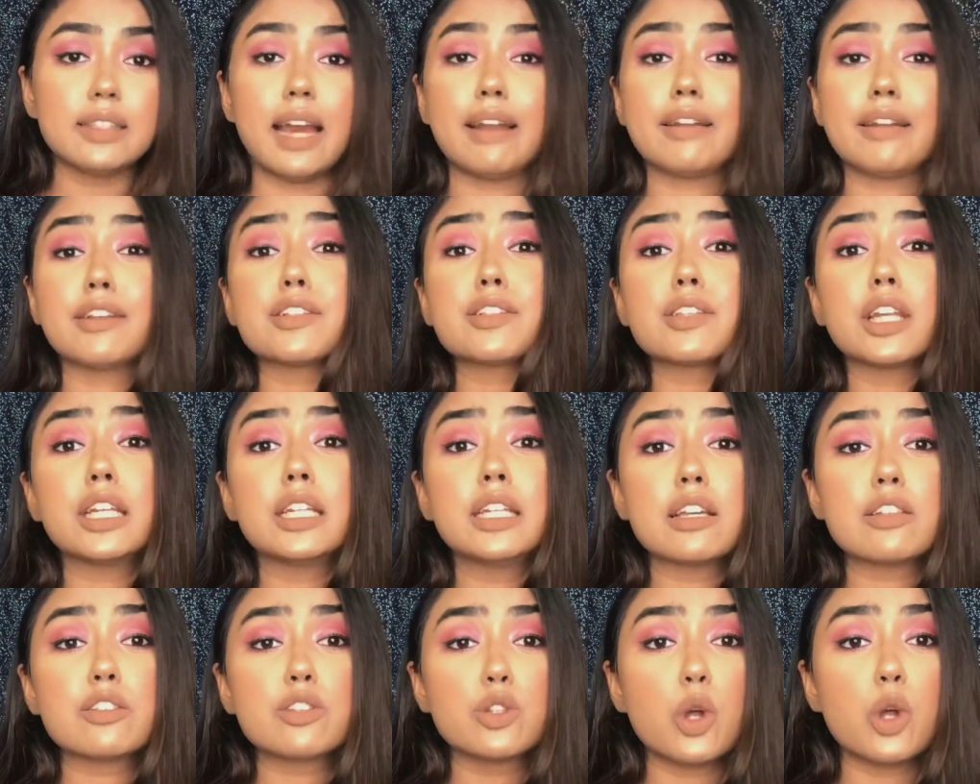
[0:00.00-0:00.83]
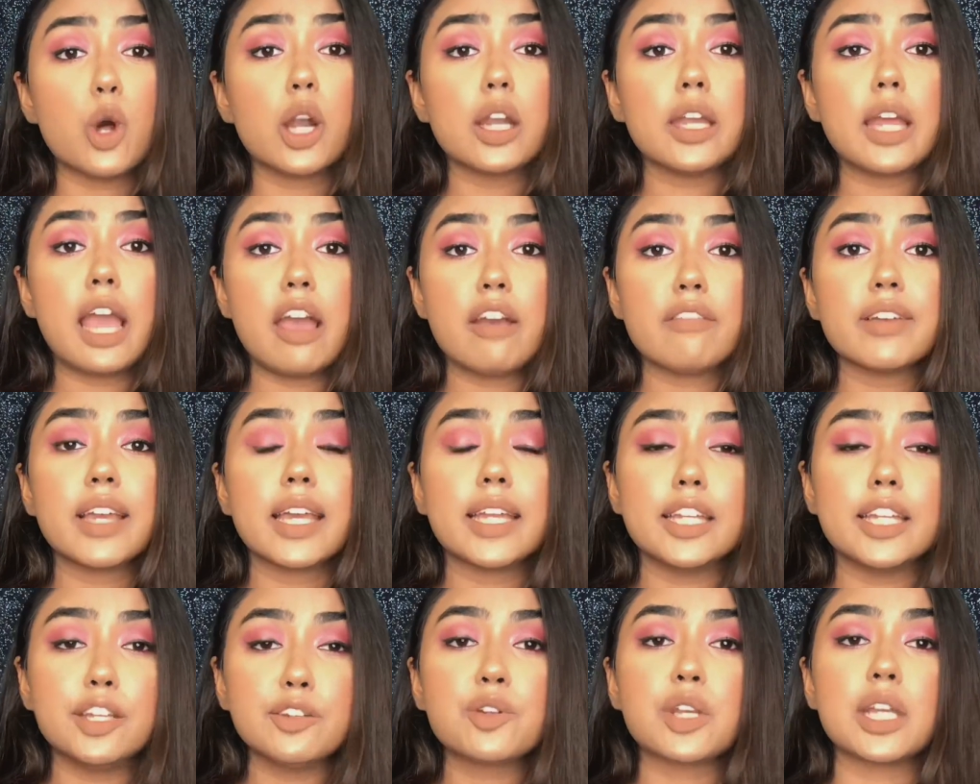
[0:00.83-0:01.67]
That is, it does not have
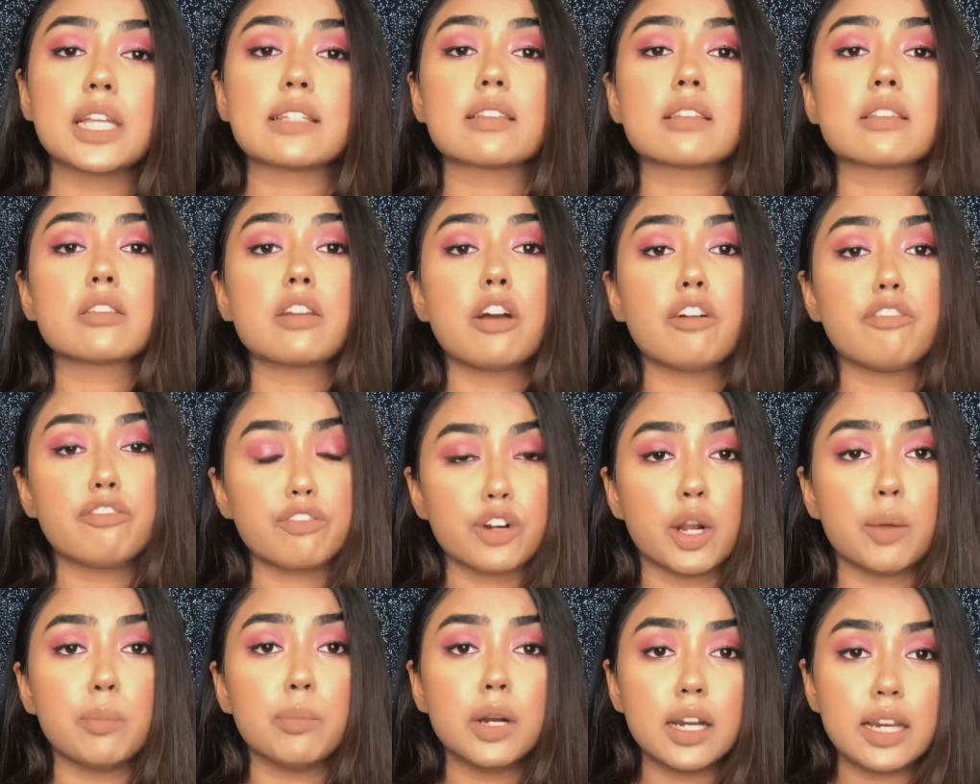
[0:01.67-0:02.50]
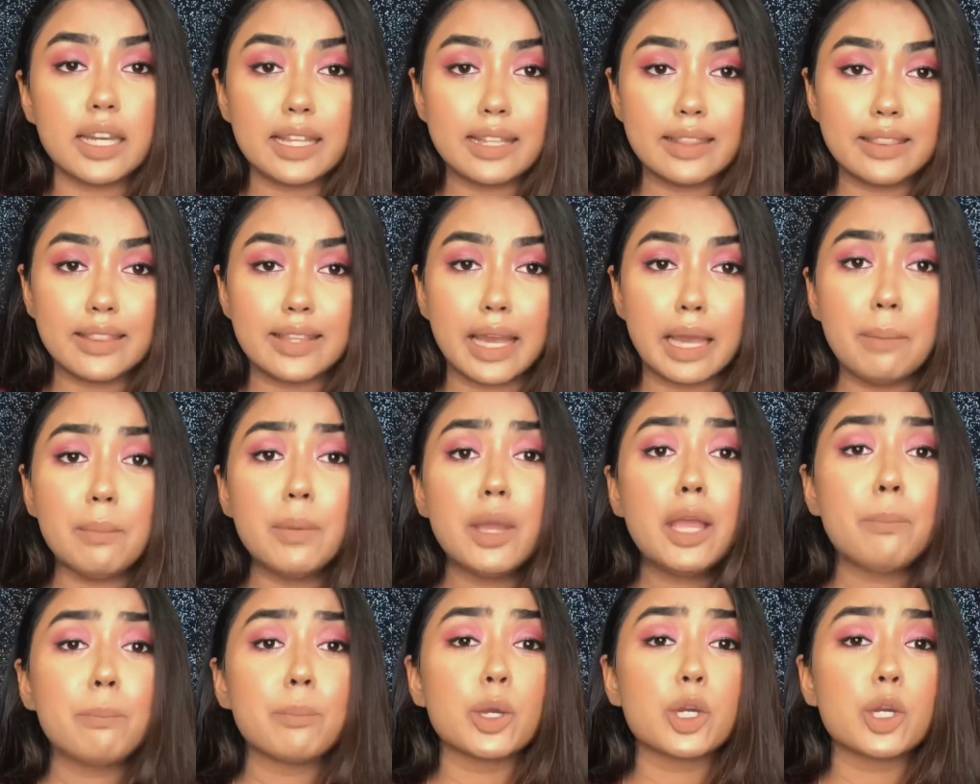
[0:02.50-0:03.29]
any traces of rubber in them,